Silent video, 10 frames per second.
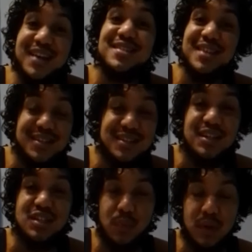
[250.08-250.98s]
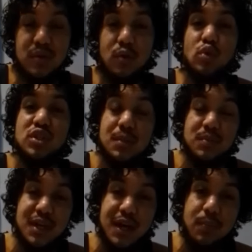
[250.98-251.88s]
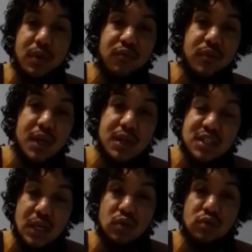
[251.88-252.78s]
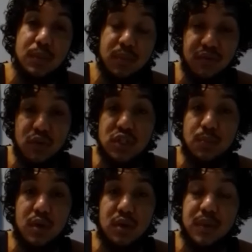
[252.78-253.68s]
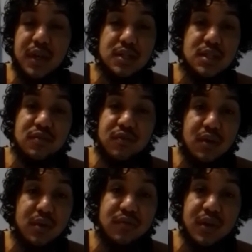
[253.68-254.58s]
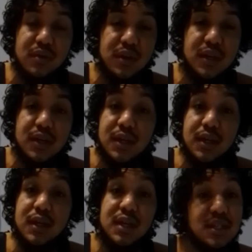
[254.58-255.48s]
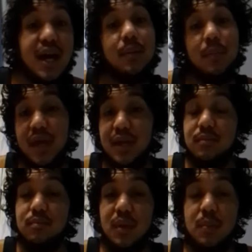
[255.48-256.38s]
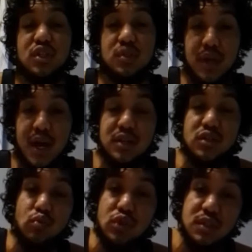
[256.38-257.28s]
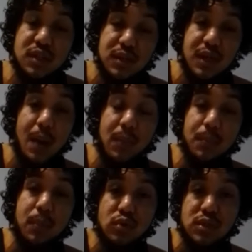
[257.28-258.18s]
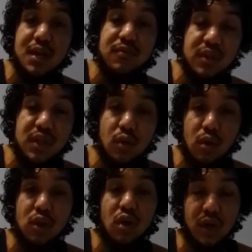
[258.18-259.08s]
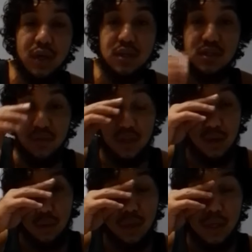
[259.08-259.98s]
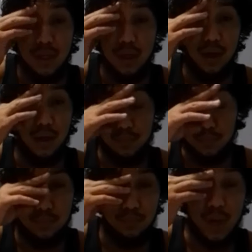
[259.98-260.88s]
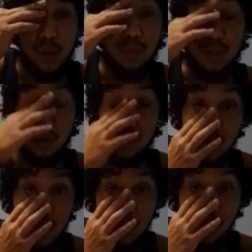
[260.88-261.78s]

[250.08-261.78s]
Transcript: a zesty spirit or some type of sexually perverse spirit because he's very, very, he's not a man. Let me just be honest. So just, I'm going to post that video along in this video. Um, probably towards the